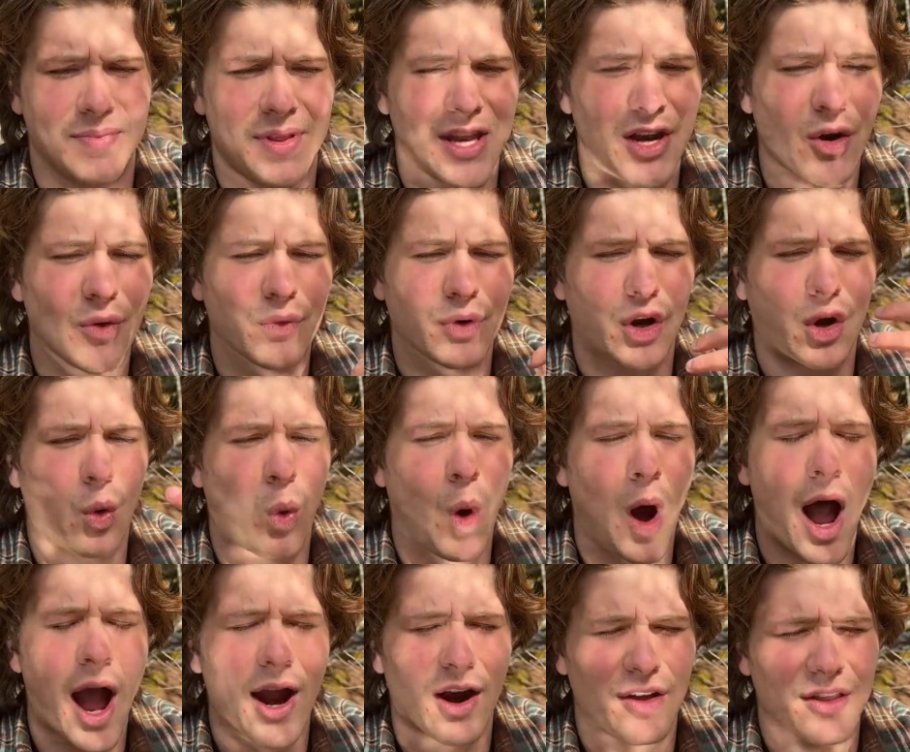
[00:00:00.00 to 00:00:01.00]
They don't
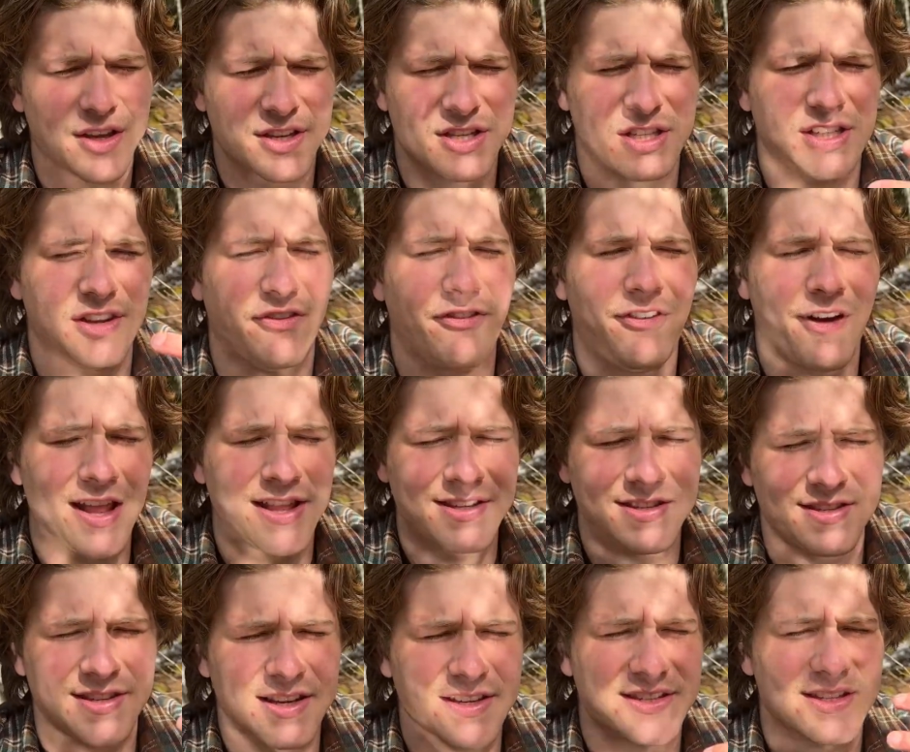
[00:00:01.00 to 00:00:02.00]
require this defense
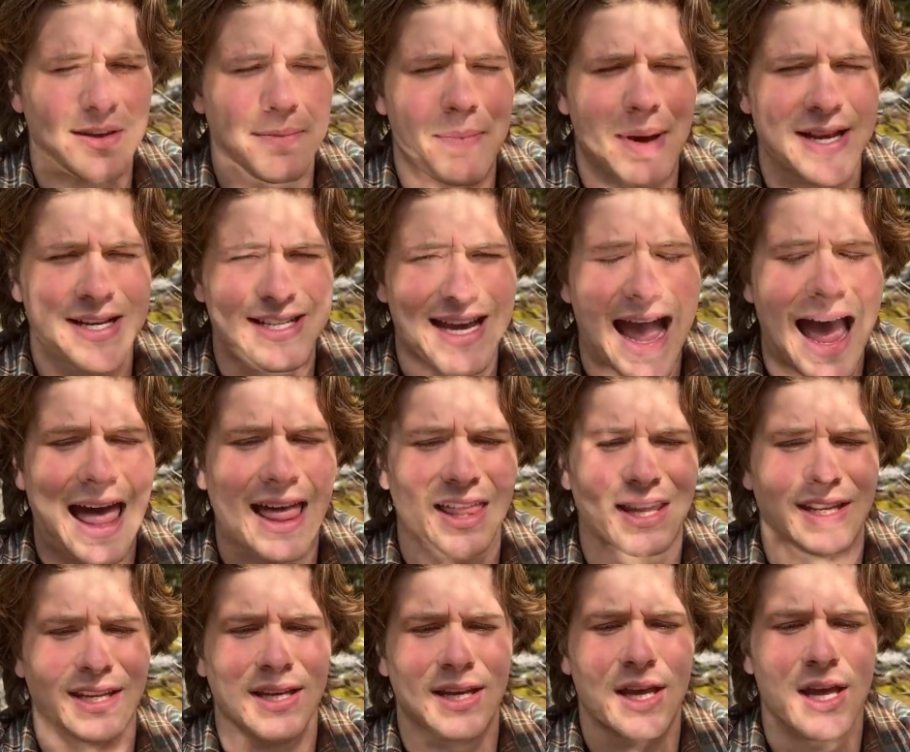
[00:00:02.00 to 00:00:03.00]
system
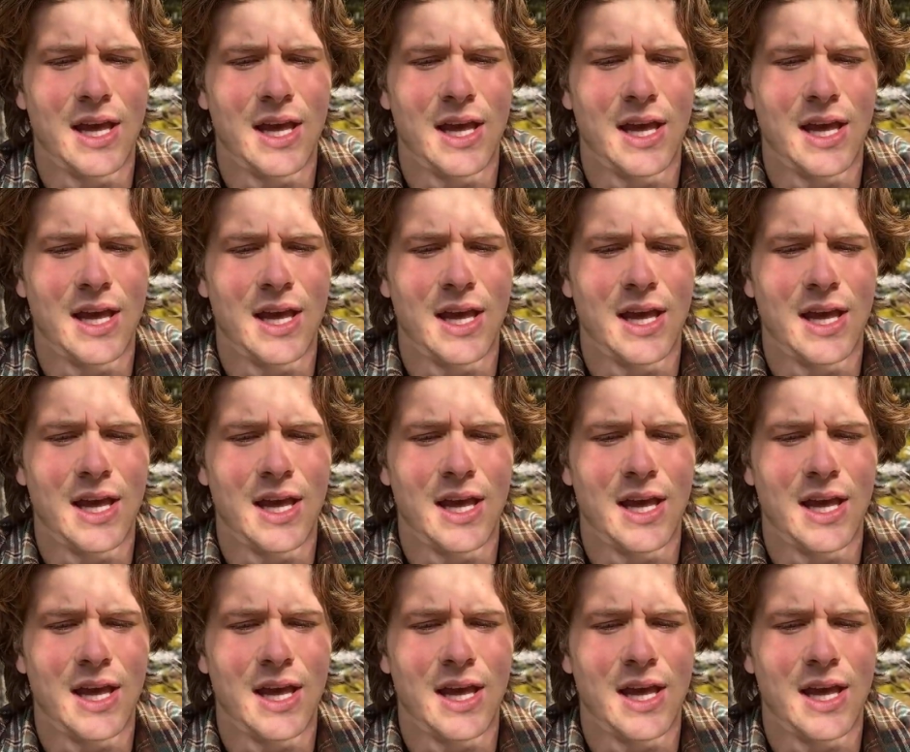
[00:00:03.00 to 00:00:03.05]
mentality.